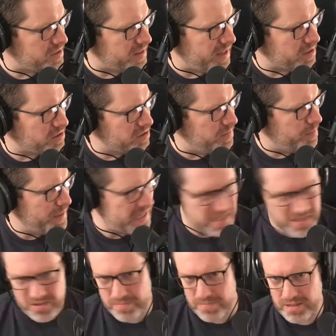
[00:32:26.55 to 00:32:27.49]
So that could have
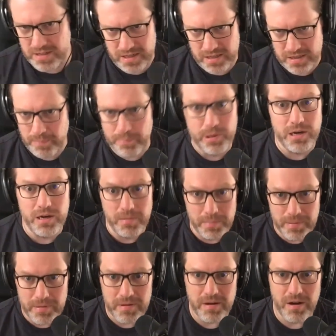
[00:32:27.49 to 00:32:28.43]
been something like the
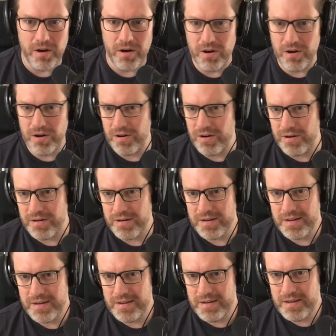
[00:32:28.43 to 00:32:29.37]
pub,
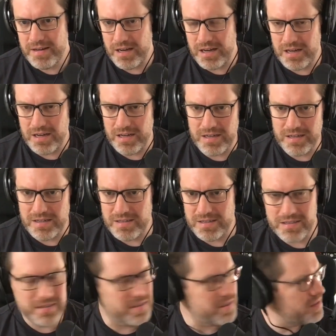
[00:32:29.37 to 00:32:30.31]
or
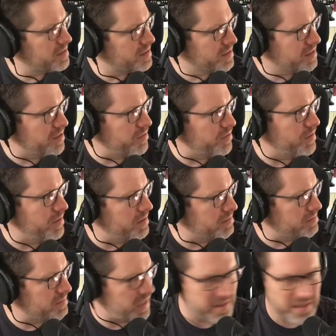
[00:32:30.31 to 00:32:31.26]
there
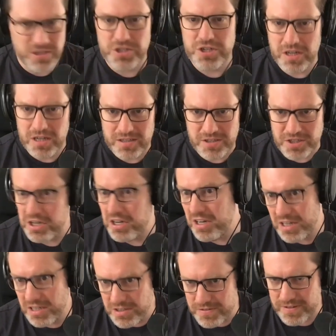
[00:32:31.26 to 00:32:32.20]
were like the
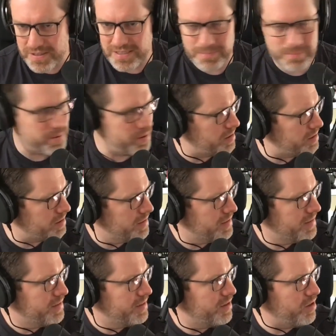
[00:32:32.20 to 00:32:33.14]
church, for
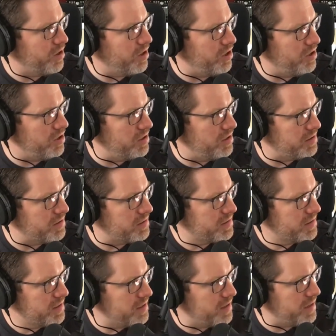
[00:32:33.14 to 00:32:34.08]
example,
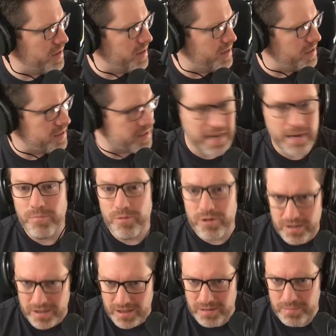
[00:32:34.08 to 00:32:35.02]
or a
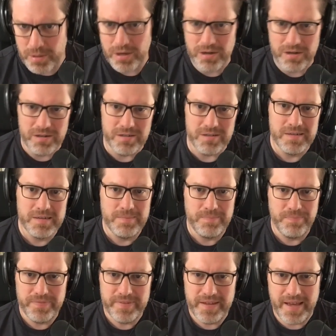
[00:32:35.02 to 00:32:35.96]
camera club, or
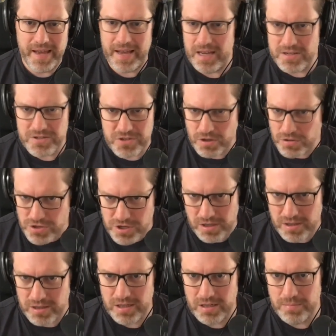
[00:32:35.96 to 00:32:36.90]
a
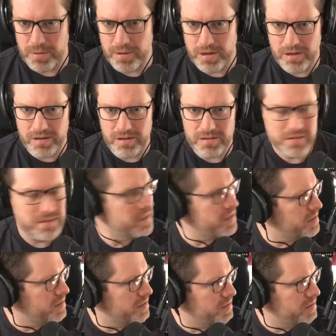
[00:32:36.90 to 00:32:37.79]
social club, or